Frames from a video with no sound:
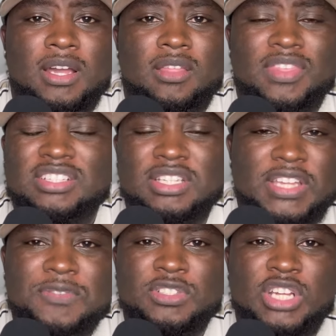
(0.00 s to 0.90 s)
There's a
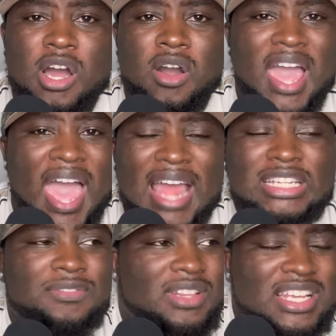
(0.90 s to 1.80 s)
difference, y'all.
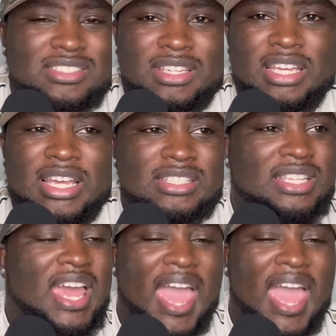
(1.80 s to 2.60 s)
Active listening is the